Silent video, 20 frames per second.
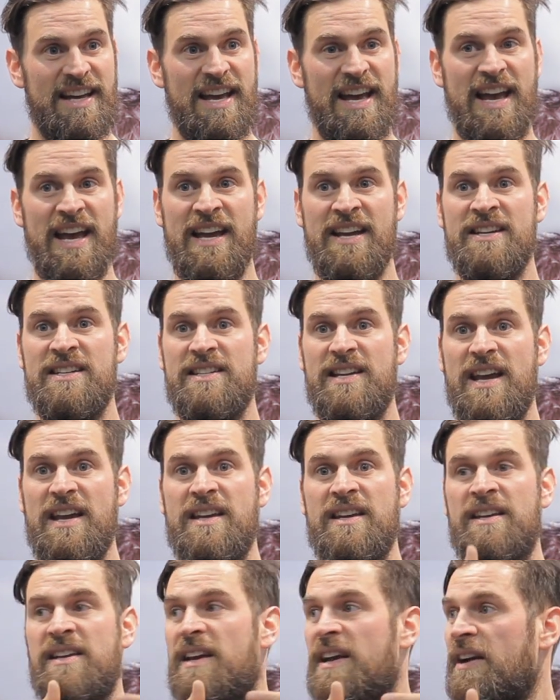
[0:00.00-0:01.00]
and
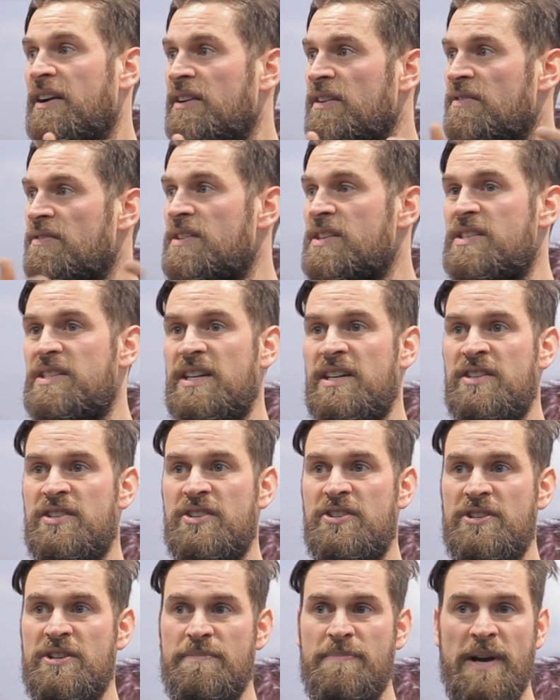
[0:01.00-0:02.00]
taking care of this
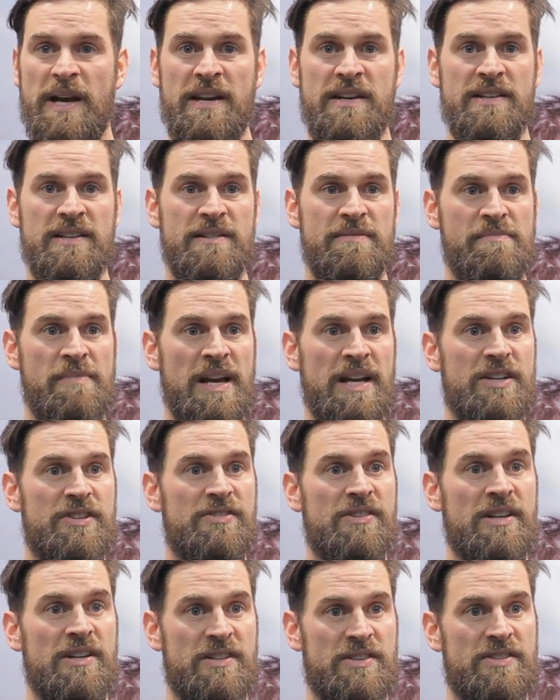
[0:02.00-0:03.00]
interdependent
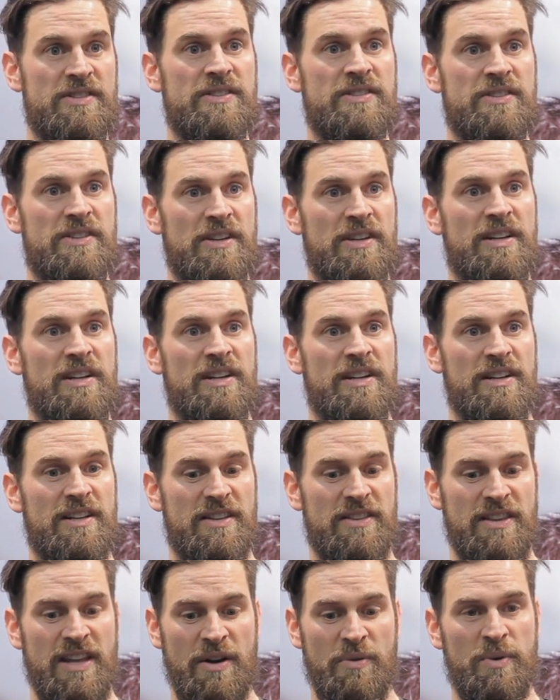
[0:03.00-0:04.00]
matrix
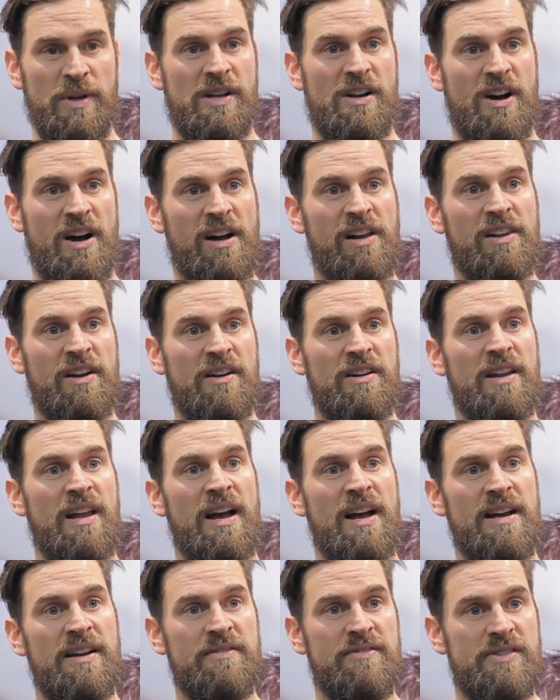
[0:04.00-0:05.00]
that we call our
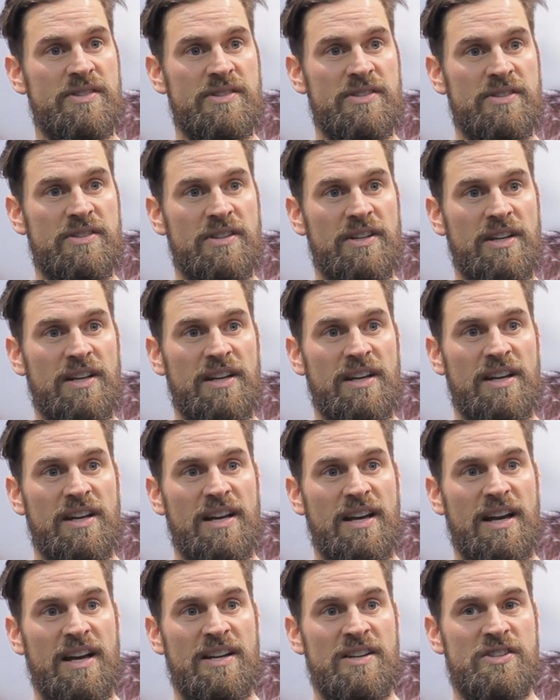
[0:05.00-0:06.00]
lives.
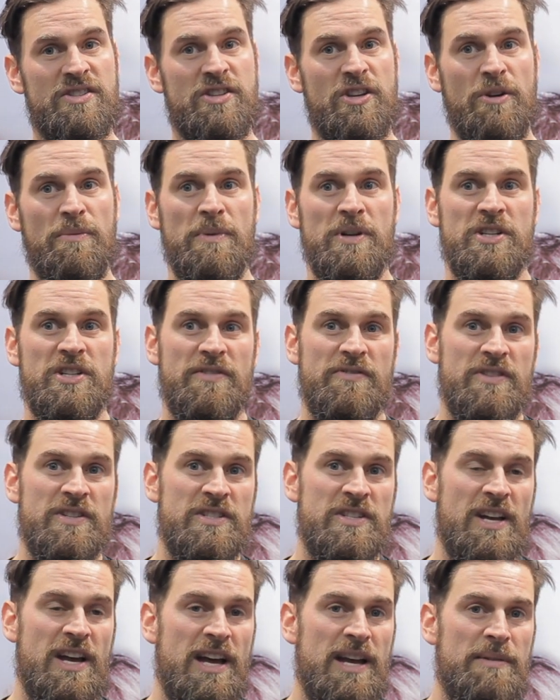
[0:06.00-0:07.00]
And so much of the
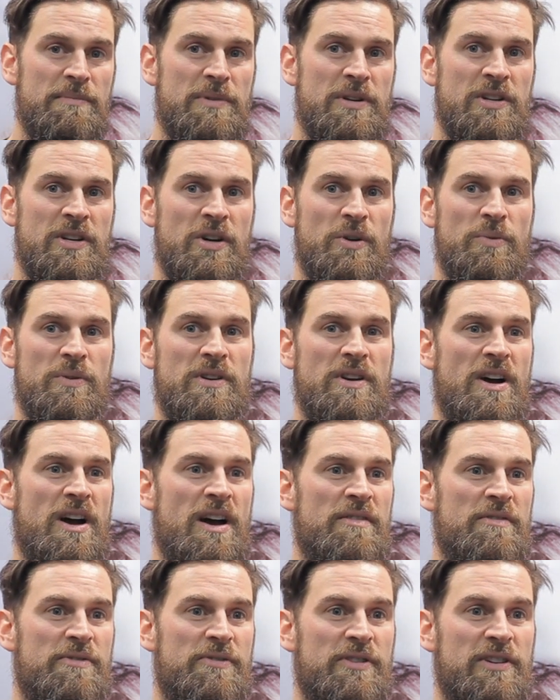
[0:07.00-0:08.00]
time, we're
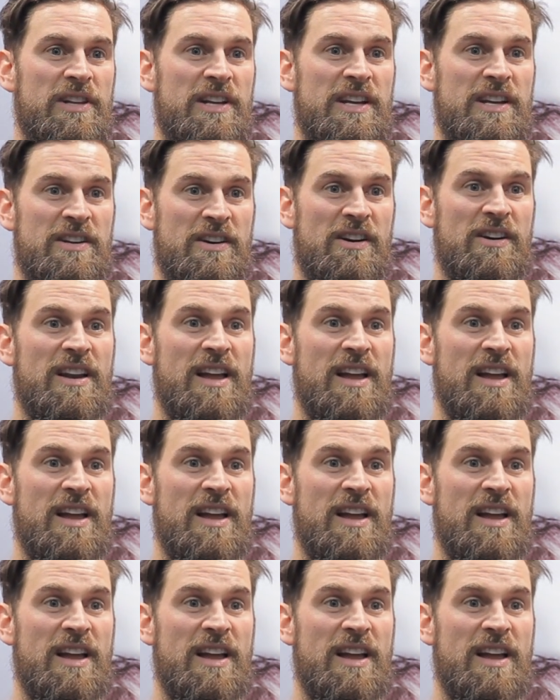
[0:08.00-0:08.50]
not fully in our